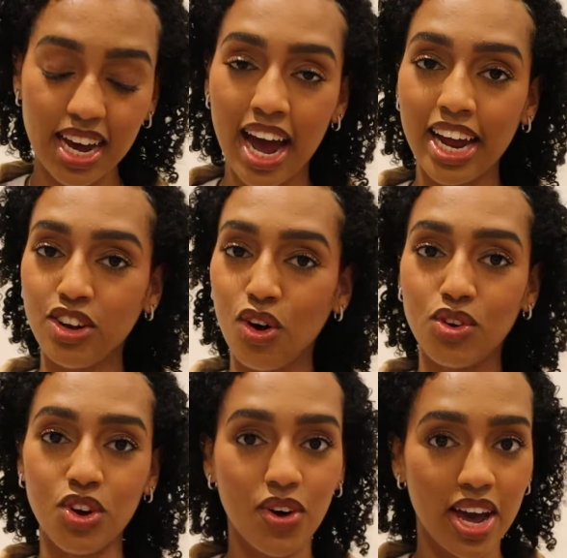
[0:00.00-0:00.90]
I
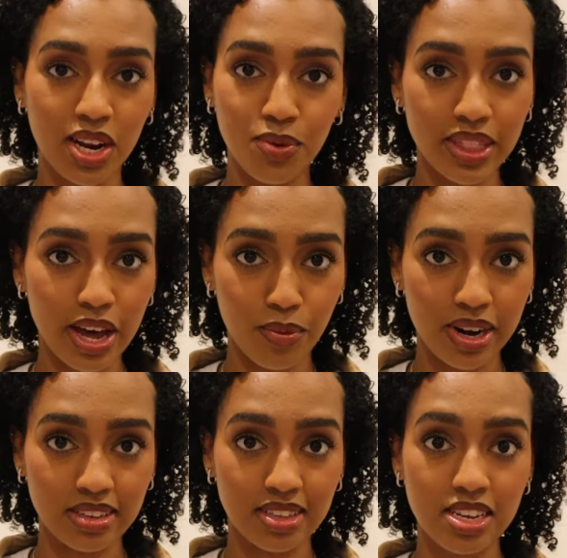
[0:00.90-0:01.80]
don't know anyone that
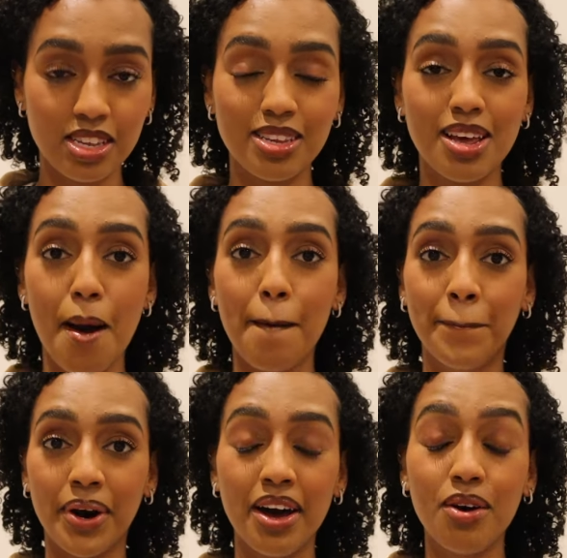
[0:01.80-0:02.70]
wears this,
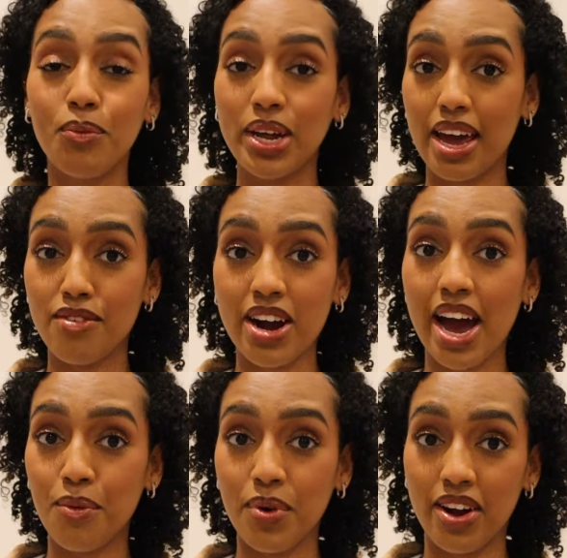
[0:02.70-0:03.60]
but whenever
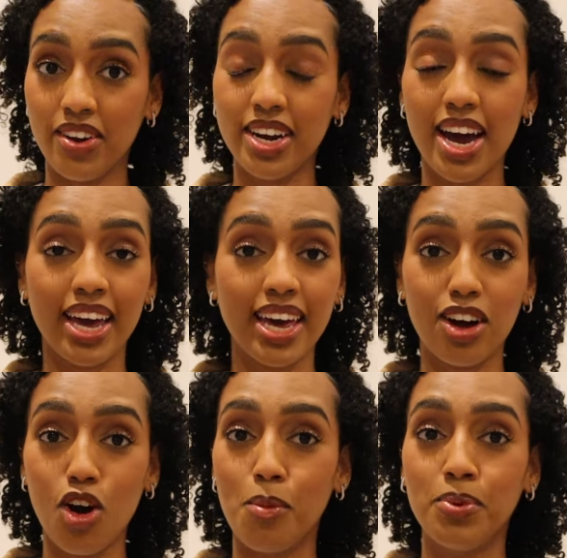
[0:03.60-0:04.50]
I wear it, I
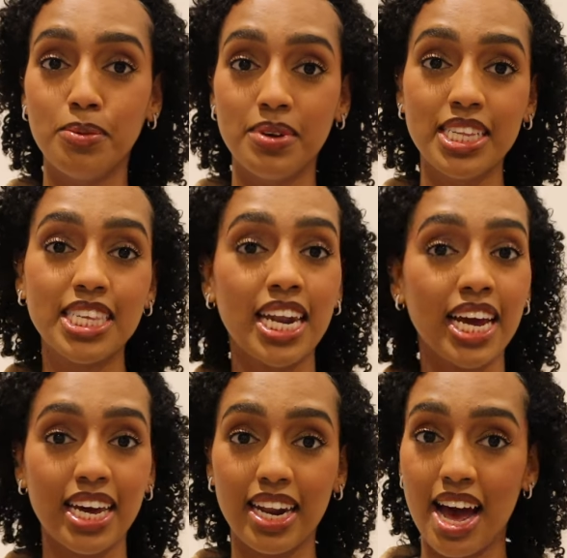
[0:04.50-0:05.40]
get compliments and
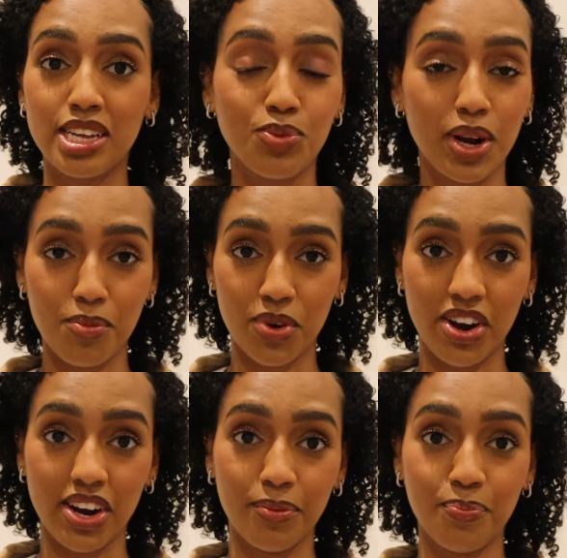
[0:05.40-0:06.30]
I get asked what I'm
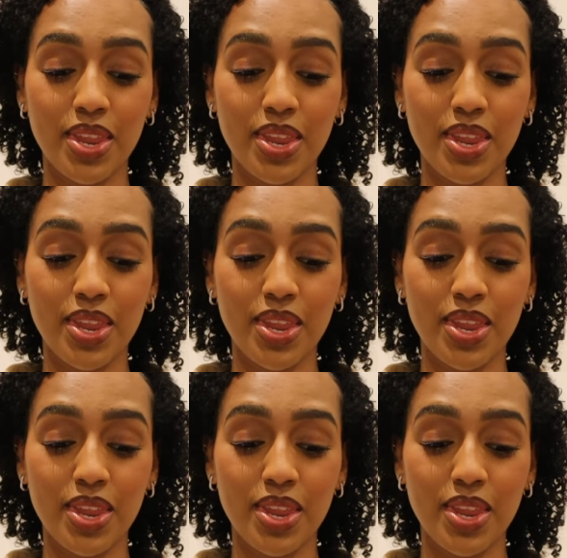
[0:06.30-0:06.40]
wearing.